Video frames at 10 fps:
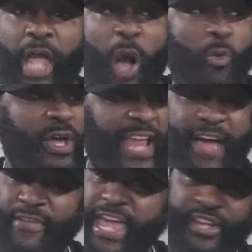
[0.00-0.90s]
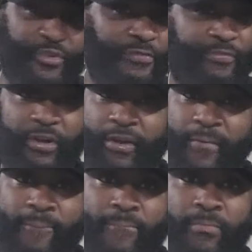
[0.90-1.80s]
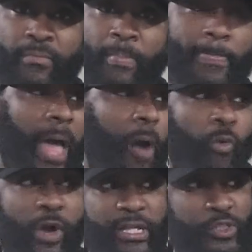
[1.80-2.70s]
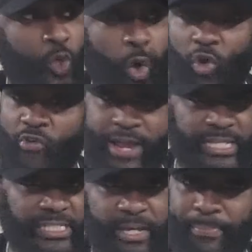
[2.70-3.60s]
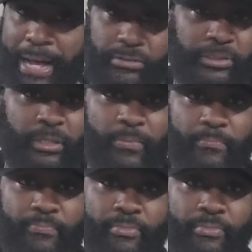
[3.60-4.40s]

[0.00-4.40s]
I wouldn't have hatred for them. I wouldn't talk crazy about them.